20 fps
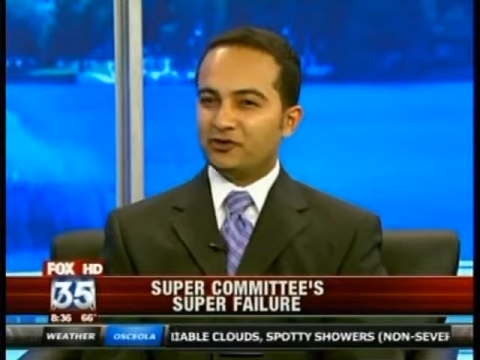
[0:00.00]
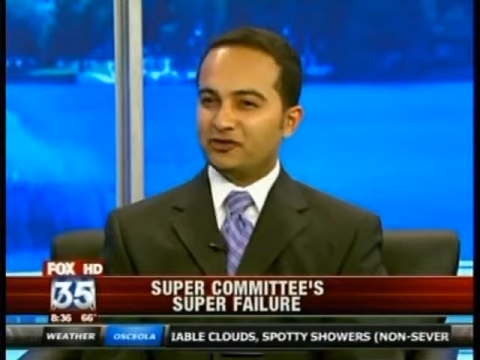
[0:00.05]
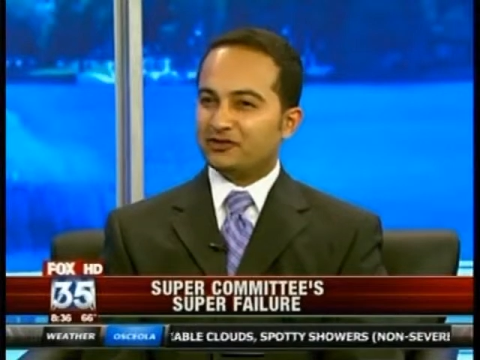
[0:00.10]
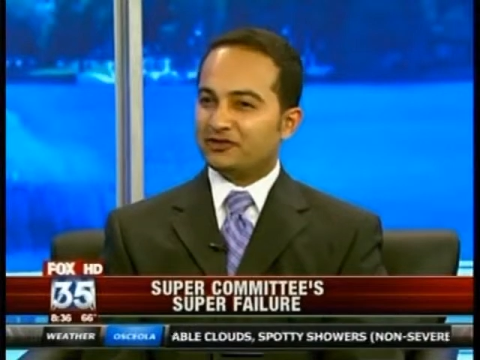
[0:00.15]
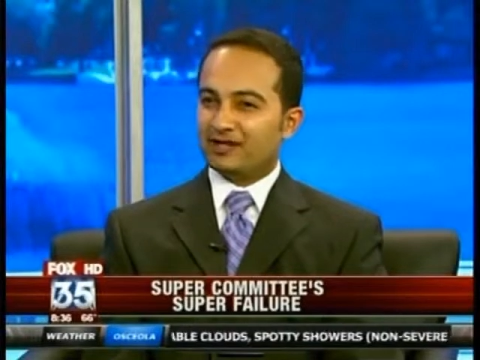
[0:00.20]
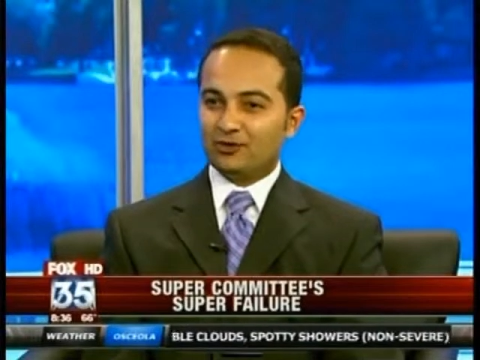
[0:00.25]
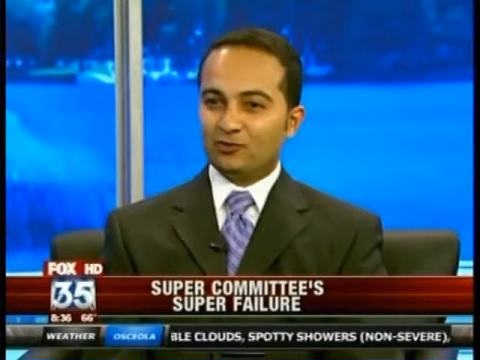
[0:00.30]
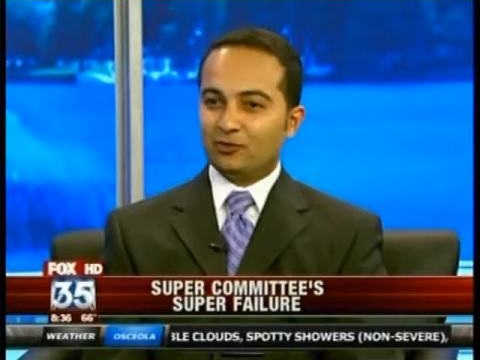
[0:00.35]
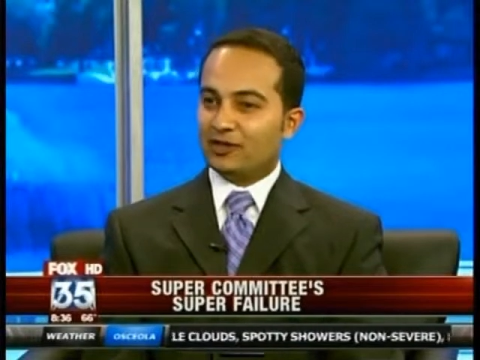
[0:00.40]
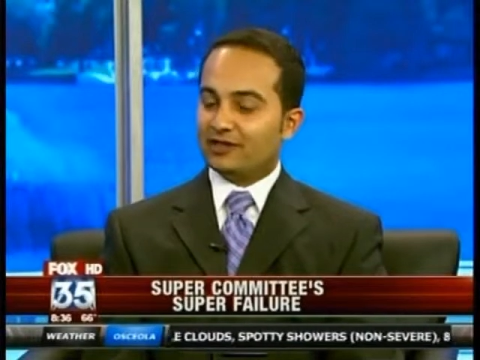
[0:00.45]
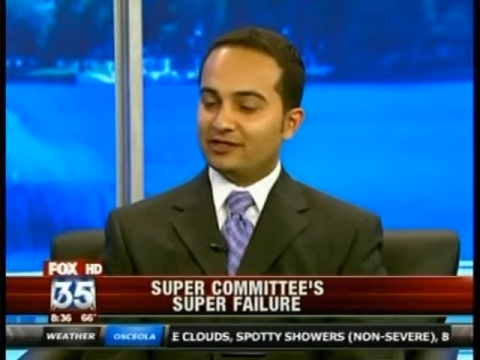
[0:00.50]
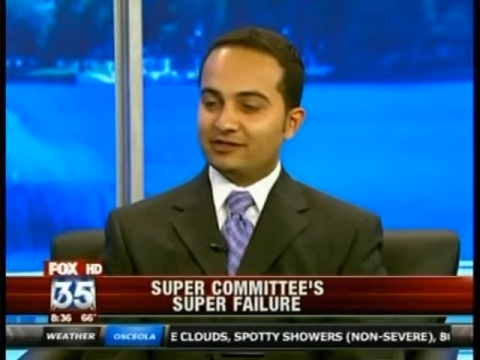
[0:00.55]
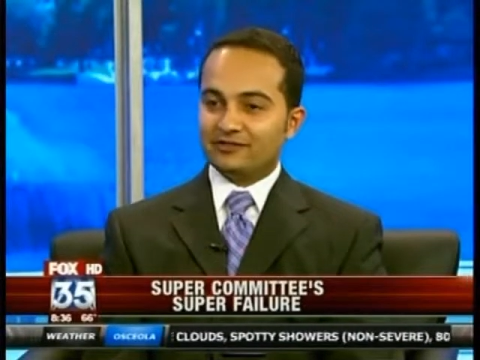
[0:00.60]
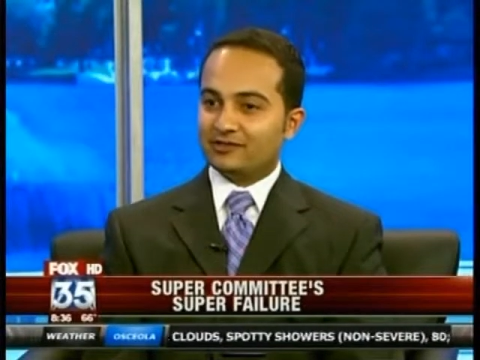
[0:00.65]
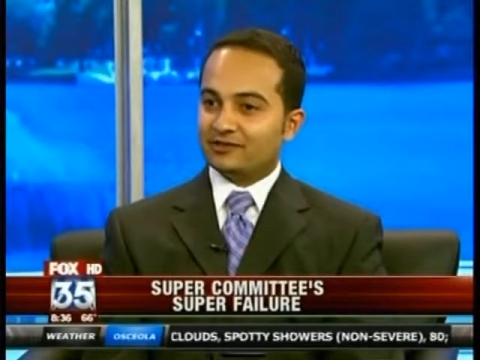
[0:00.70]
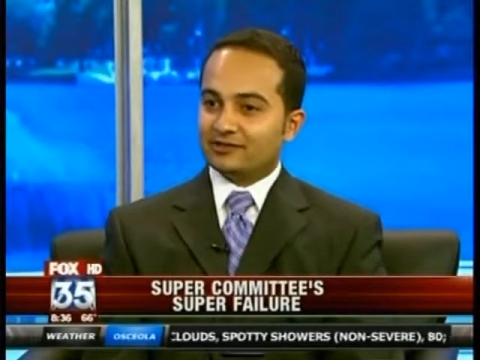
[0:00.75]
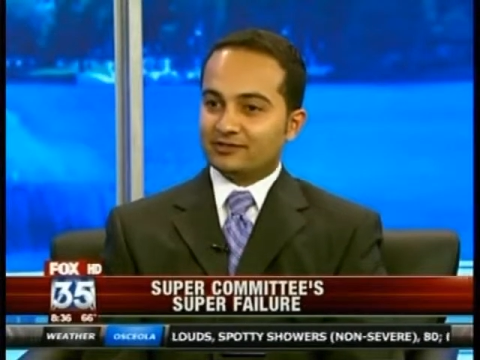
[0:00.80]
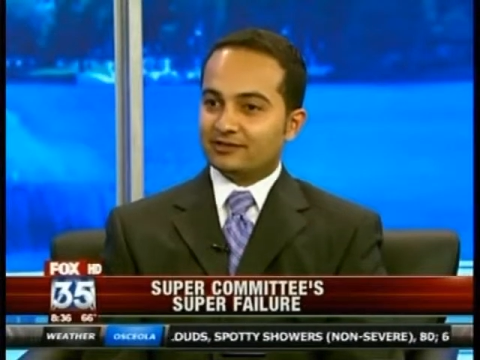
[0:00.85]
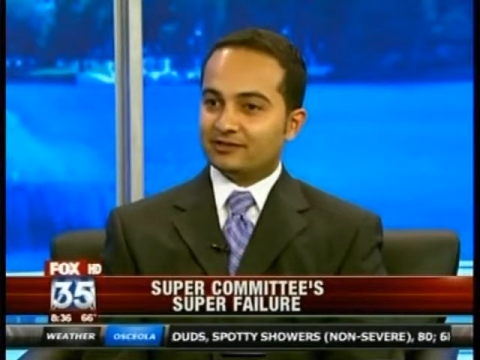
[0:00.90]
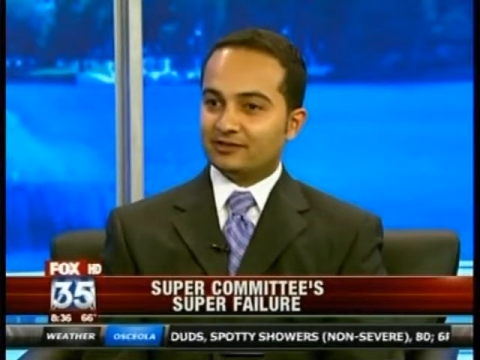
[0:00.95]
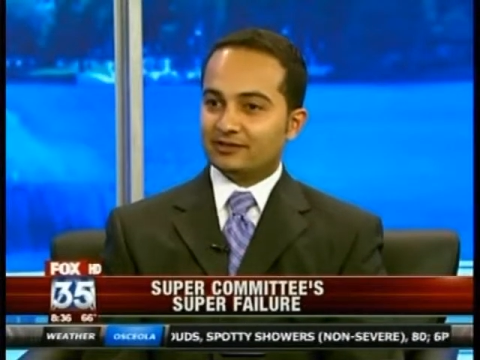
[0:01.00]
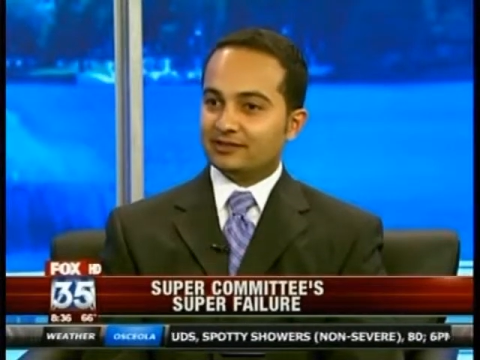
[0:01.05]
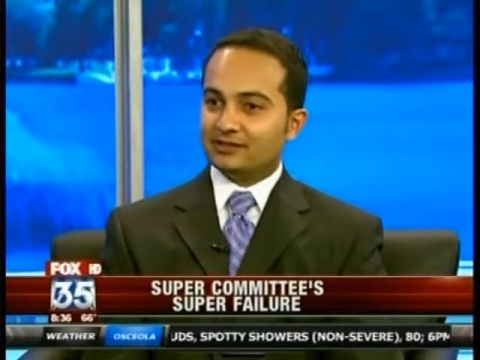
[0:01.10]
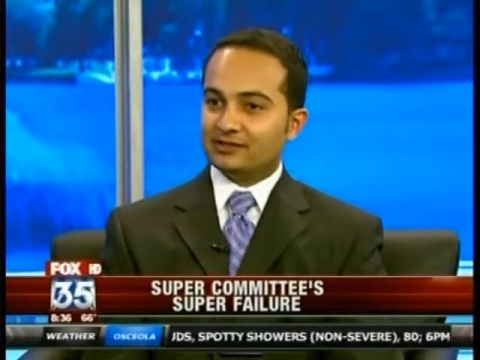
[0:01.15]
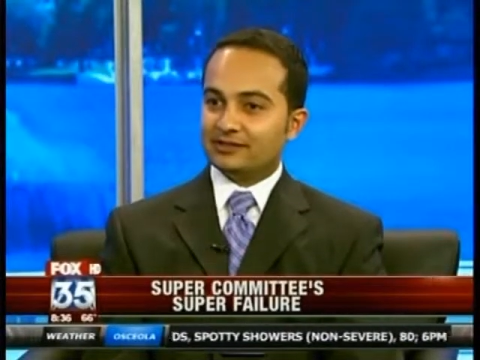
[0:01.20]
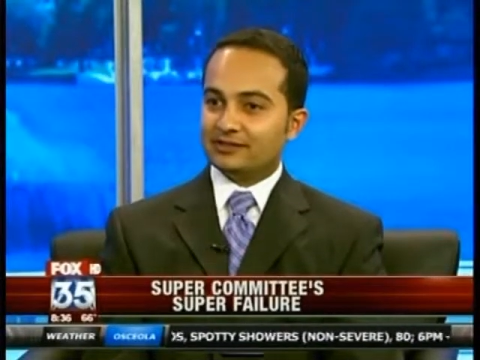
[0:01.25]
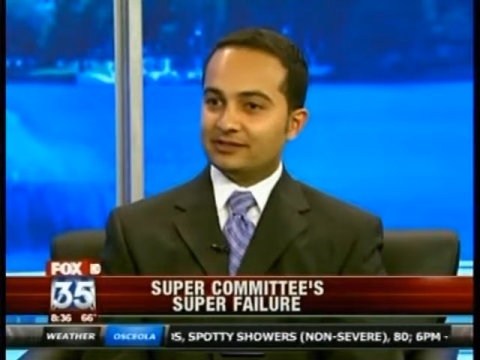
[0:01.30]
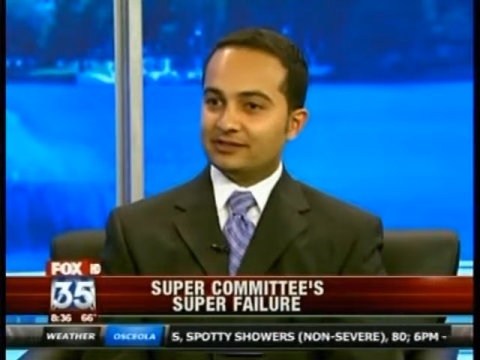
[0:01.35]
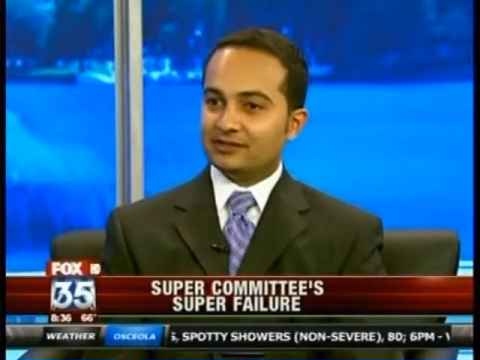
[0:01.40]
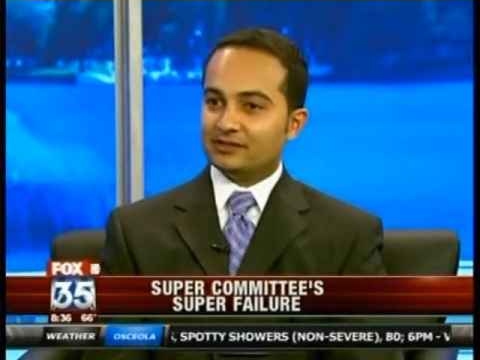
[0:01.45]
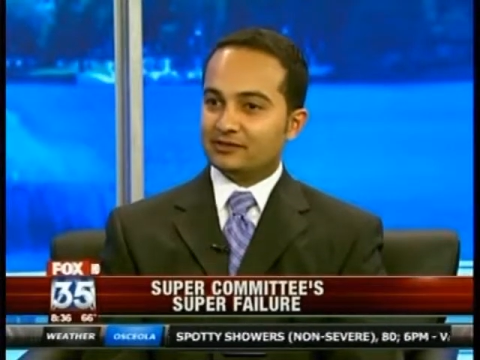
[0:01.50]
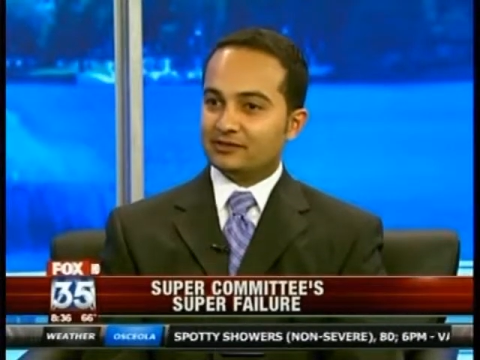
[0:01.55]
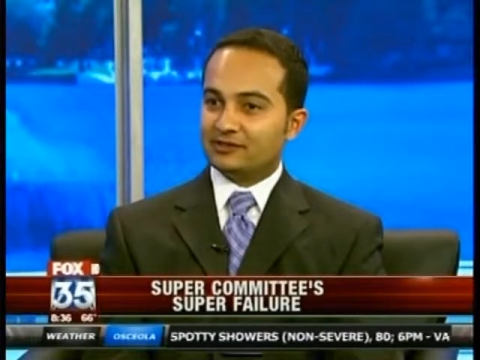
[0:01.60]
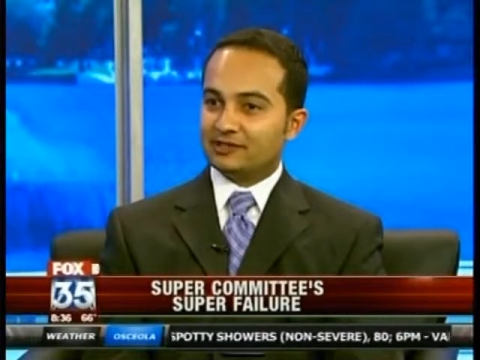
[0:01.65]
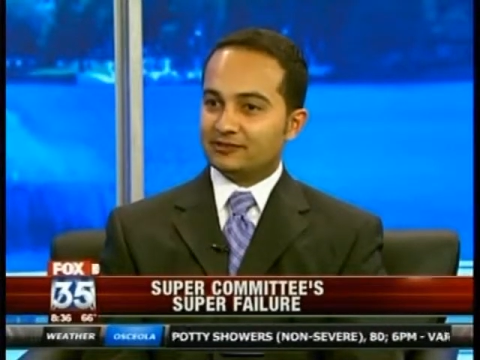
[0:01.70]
you understand why it's just you know,